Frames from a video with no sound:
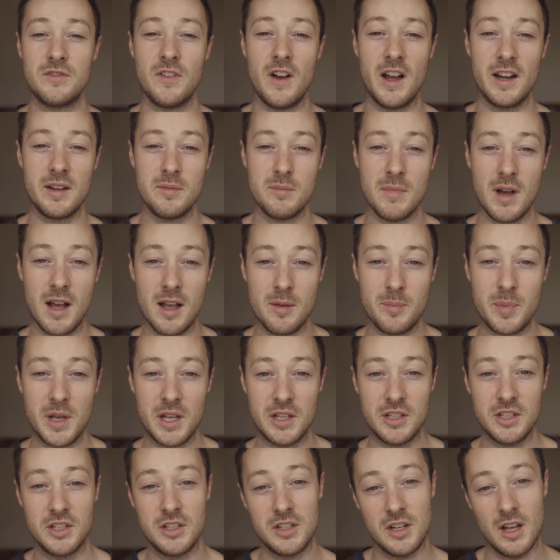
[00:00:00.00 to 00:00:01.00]
fine in my
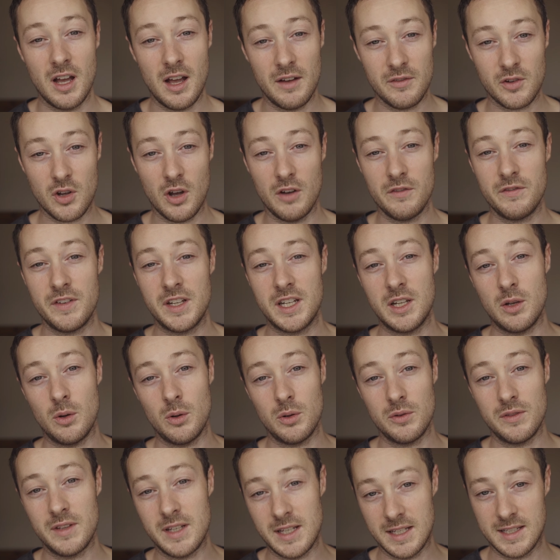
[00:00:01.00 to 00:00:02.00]
opinion. I've got a video
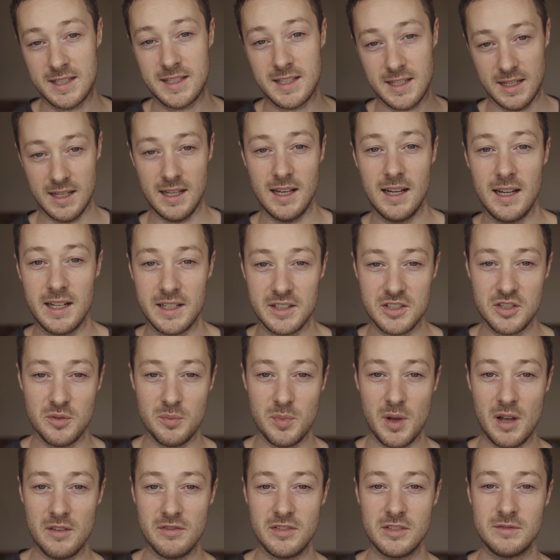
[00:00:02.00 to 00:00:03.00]
on this linked
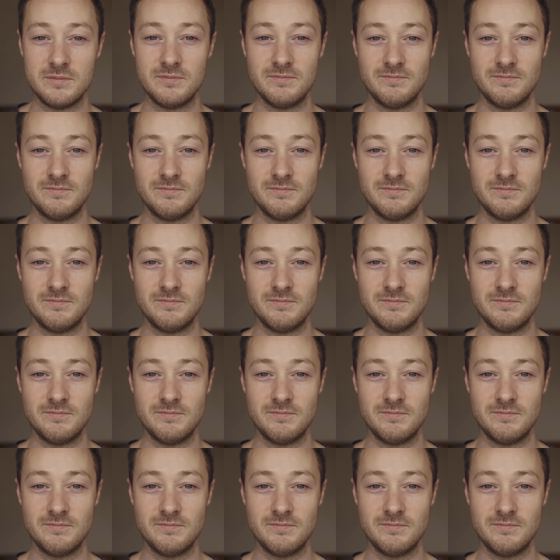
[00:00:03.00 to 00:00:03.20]
above.